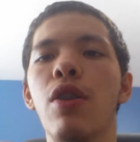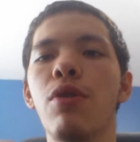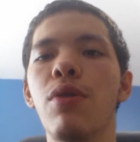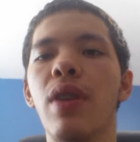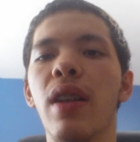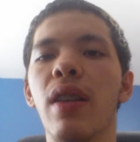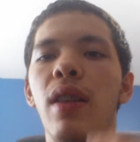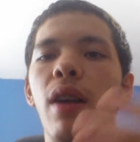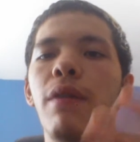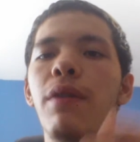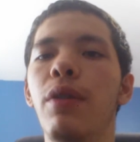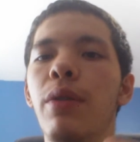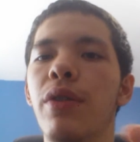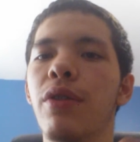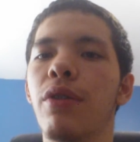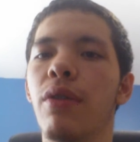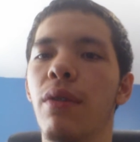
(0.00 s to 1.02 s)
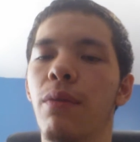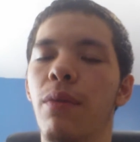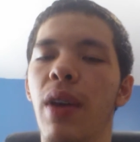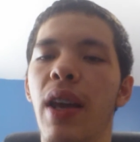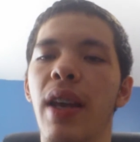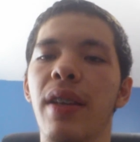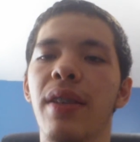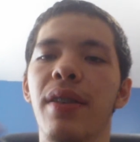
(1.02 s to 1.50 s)
who can love you in certain
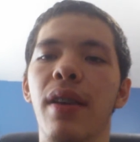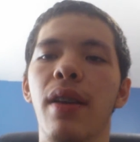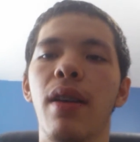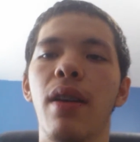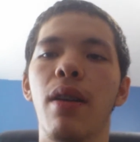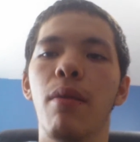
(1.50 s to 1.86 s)
ways,